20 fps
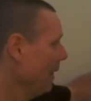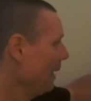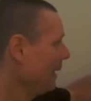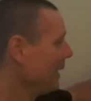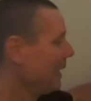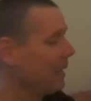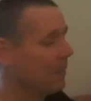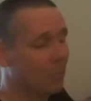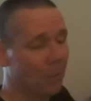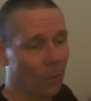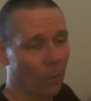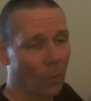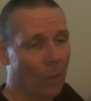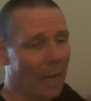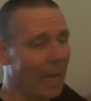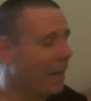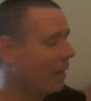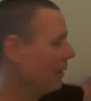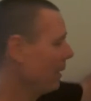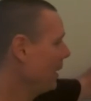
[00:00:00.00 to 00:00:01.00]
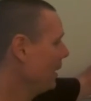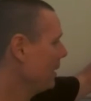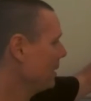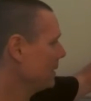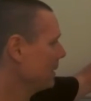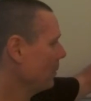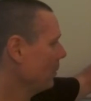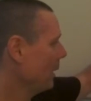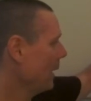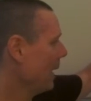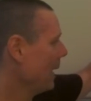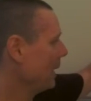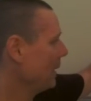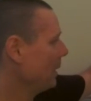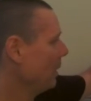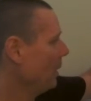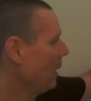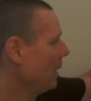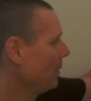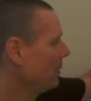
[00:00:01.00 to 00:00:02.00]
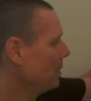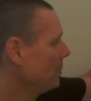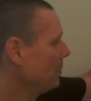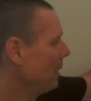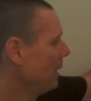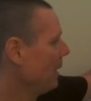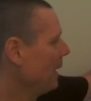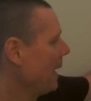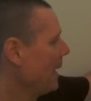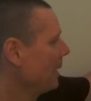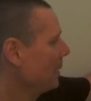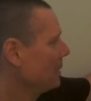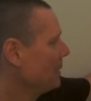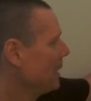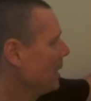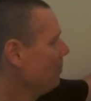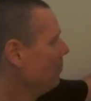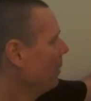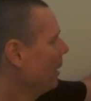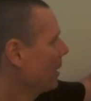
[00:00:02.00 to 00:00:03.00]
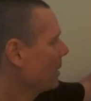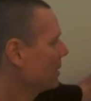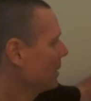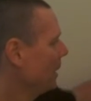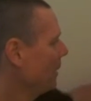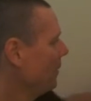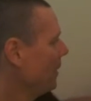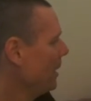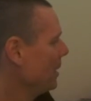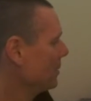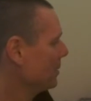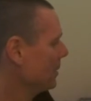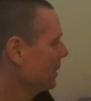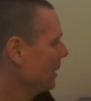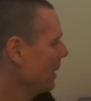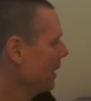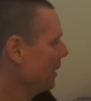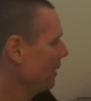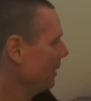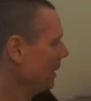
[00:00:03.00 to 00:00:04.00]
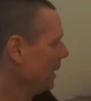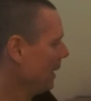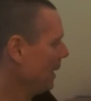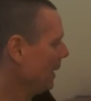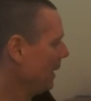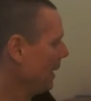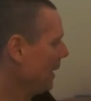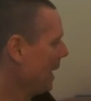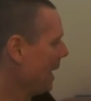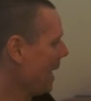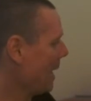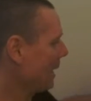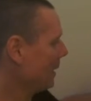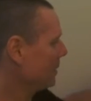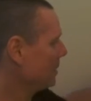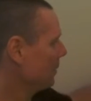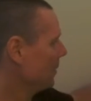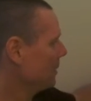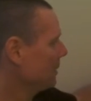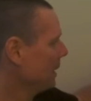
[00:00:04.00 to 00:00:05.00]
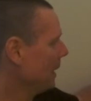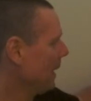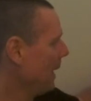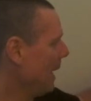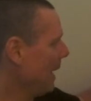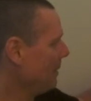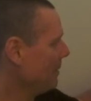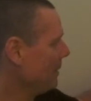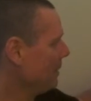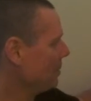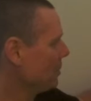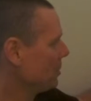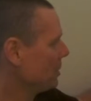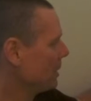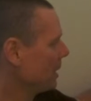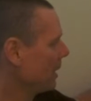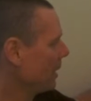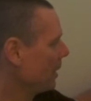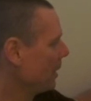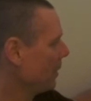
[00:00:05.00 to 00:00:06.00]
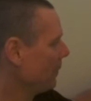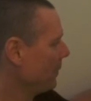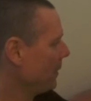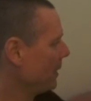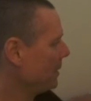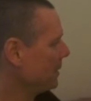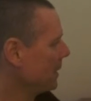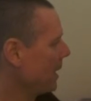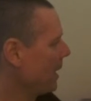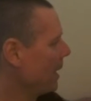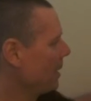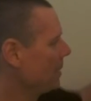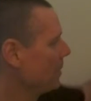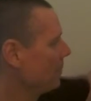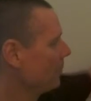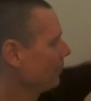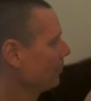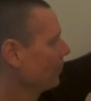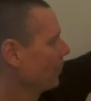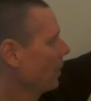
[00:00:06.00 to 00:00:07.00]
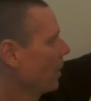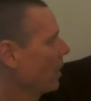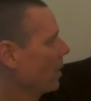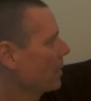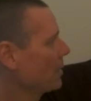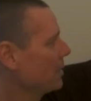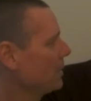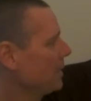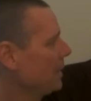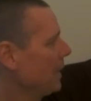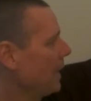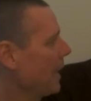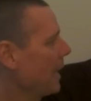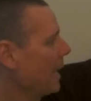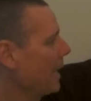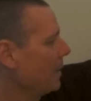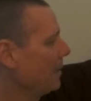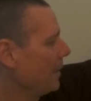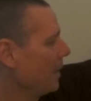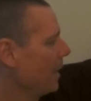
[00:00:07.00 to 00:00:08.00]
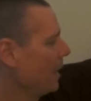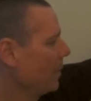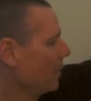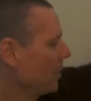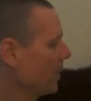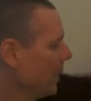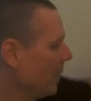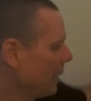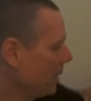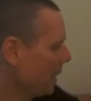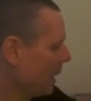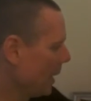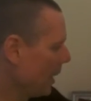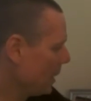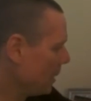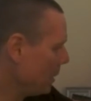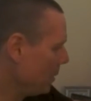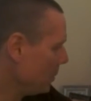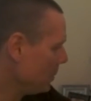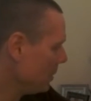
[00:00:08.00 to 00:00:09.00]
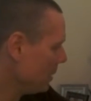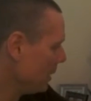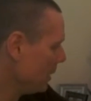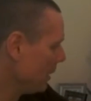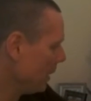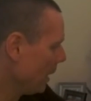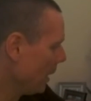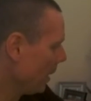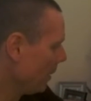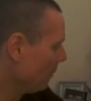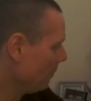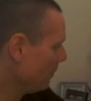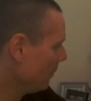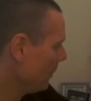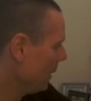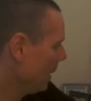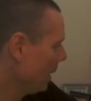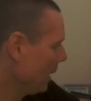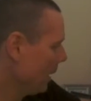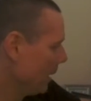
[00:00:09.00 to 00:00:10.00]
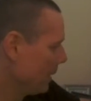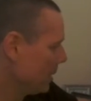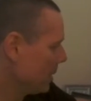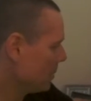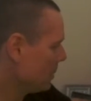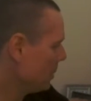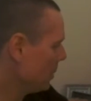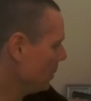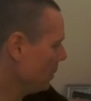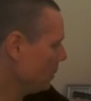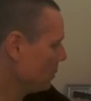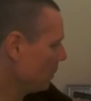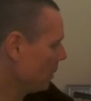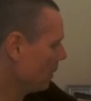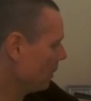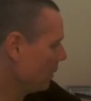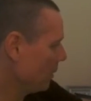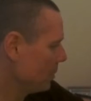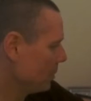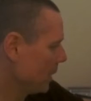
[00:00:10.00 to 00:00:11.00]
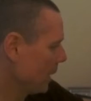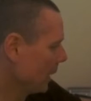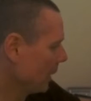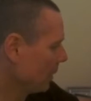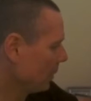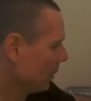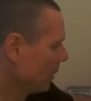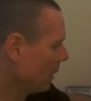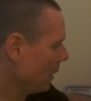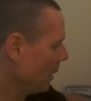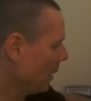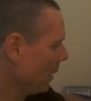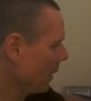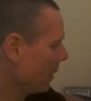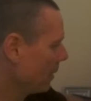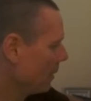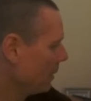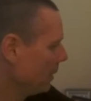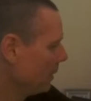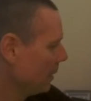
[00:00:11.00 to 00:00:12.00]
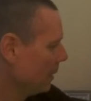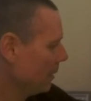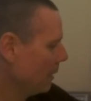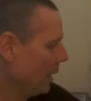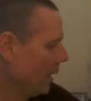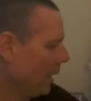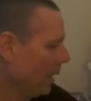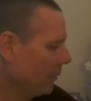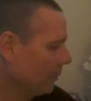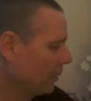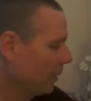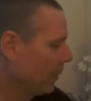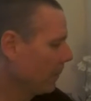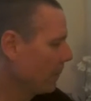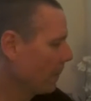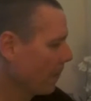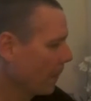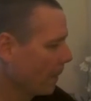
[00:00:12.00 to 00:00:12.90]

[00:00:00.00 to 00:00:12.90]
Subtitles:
keep your wiring, because I would have had to go out and spend $8 or $10 on this, and I had it. So it's 1/8 inch stereo at this end, RCA at the other end, and I use the I just used one of the channels on here. So